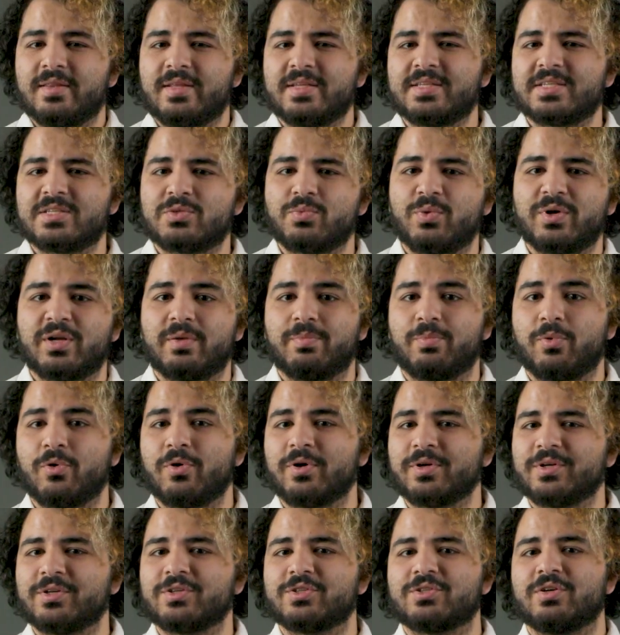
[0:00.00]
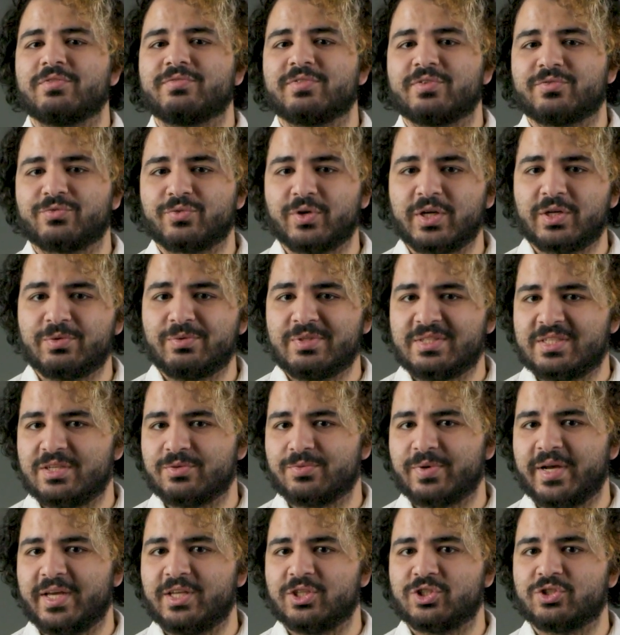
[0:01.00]
This is when the borders of the frequency
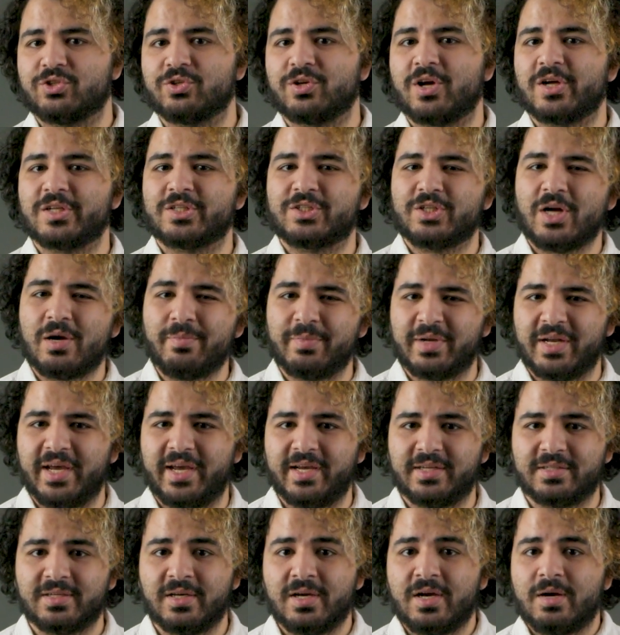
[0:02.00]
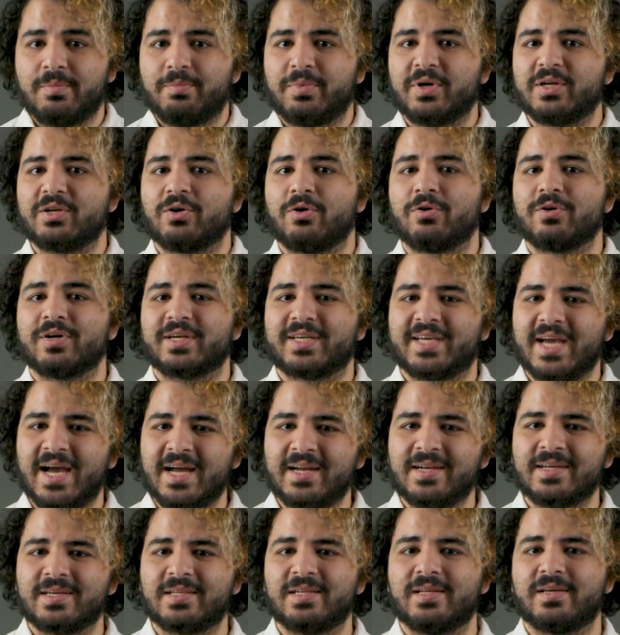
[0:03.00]
range do not dominate, but
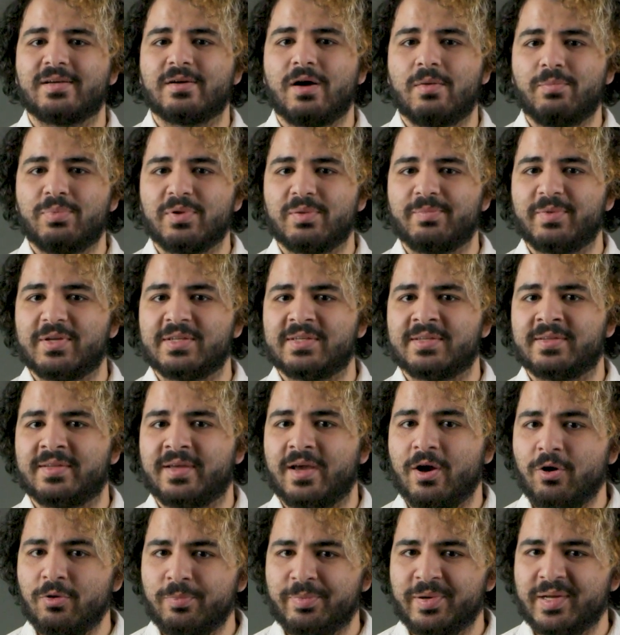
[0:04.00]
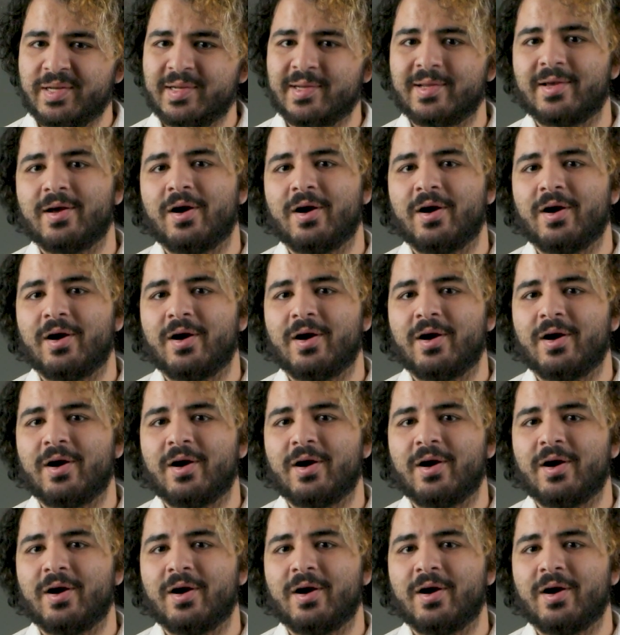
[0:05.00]
organically complement the open,